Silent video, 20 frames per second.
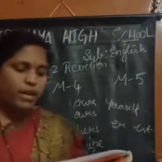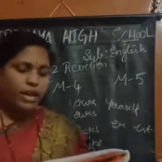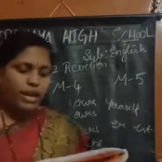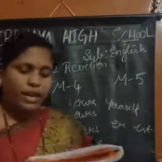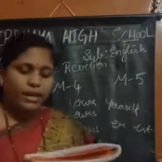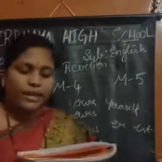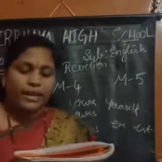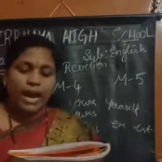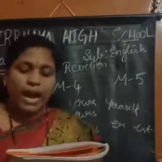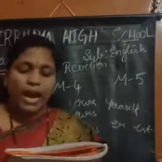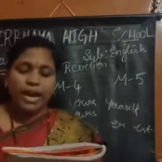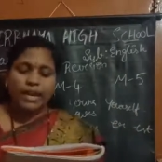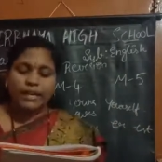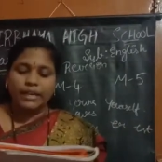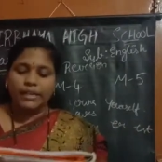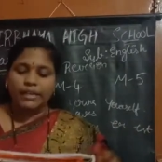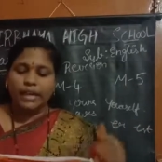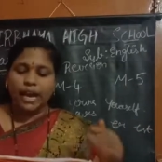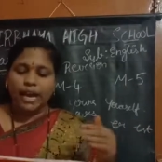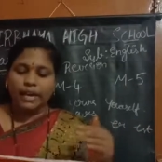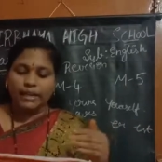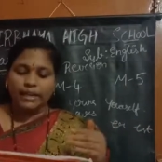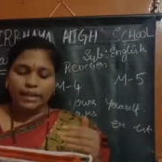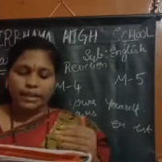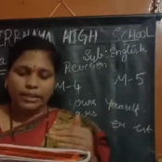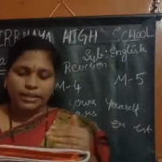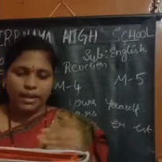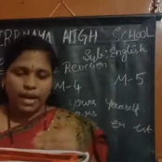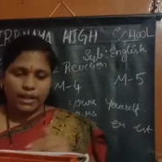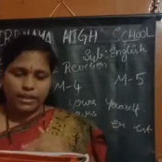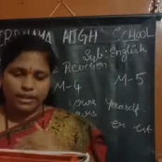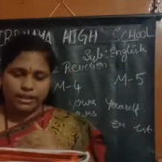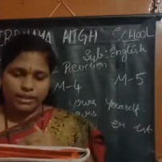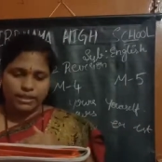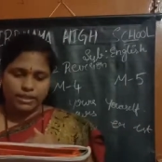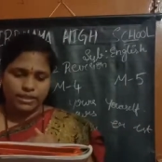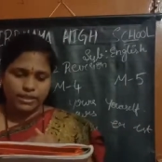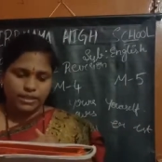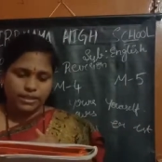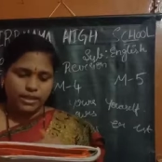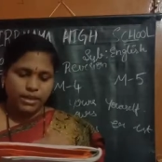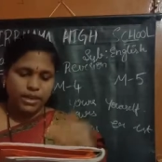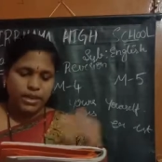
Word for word: Dark, darker, darkest.